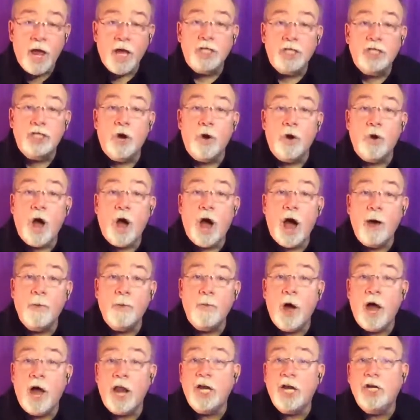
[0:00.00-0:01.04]
So I
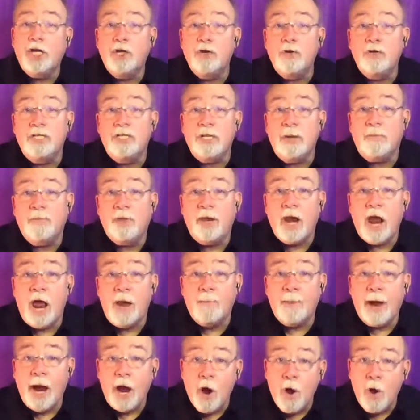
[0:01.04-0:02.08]
wanted to do something on
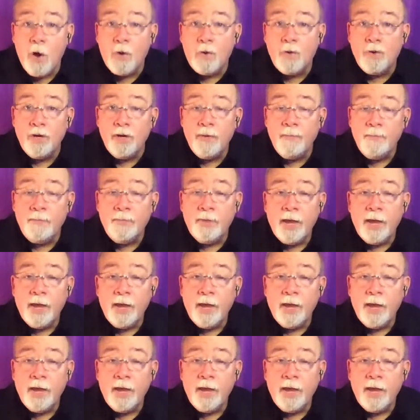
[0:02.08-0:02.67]
my own.